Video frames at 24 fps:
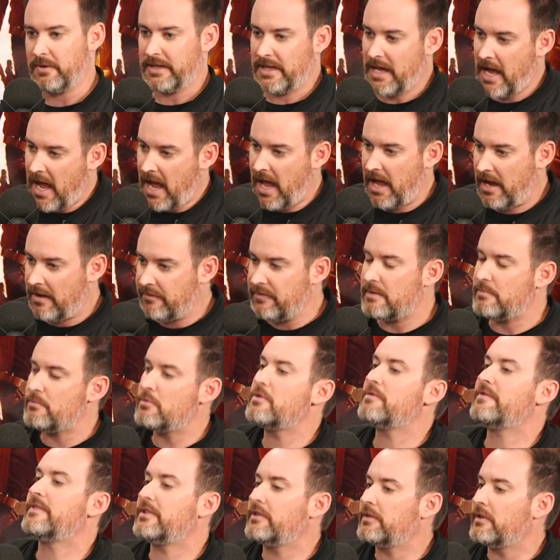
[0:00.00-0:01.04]
Yeah, every
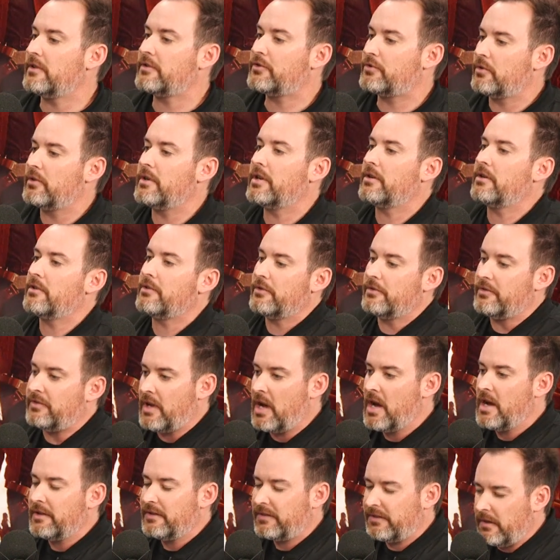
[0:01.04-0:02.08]
movie should introduce
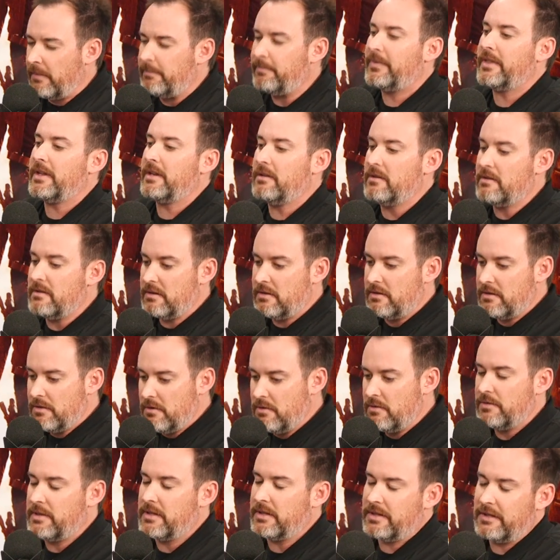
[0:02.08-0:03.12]
something
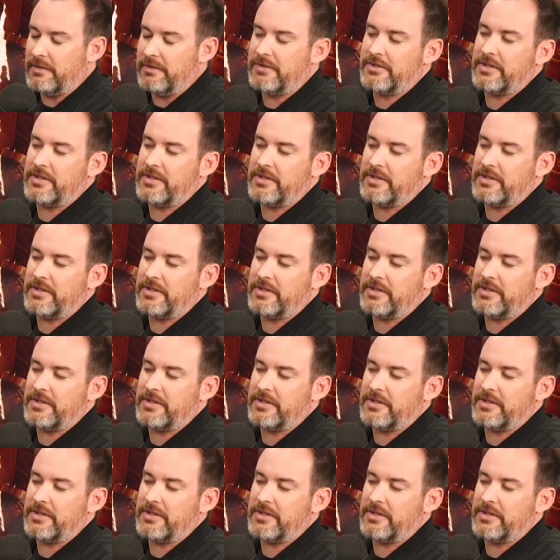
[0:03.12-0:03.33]
new that these